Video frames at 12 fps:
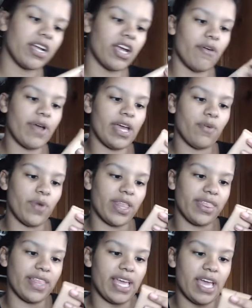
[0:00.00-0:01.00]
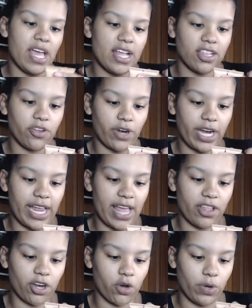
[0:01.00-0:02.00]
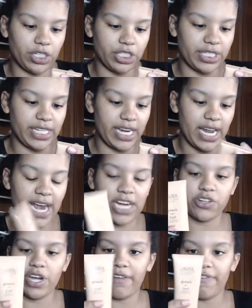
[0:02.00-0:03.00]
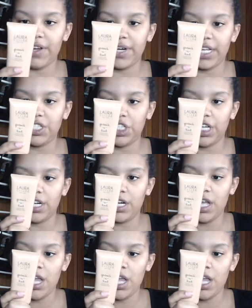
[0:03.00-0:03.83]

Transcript: gonna go in with the Laura Geller Quick and Tint Hydrating Foundation,